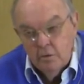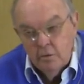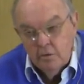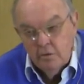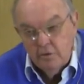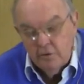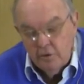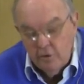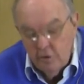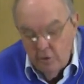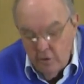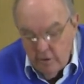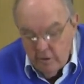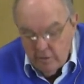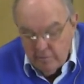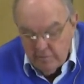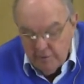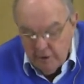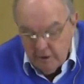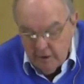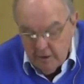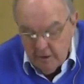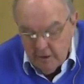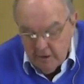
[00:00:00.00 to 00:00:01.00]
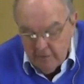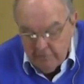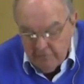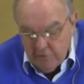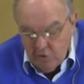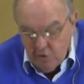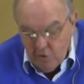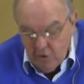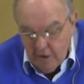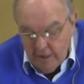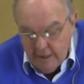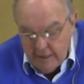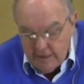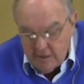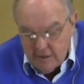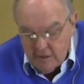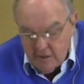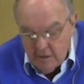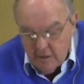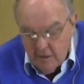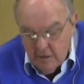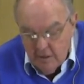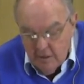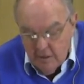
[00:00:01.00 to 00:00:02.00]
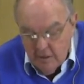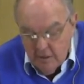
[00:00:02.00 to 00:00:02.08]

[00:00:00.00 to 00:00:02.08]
through the body of Christ,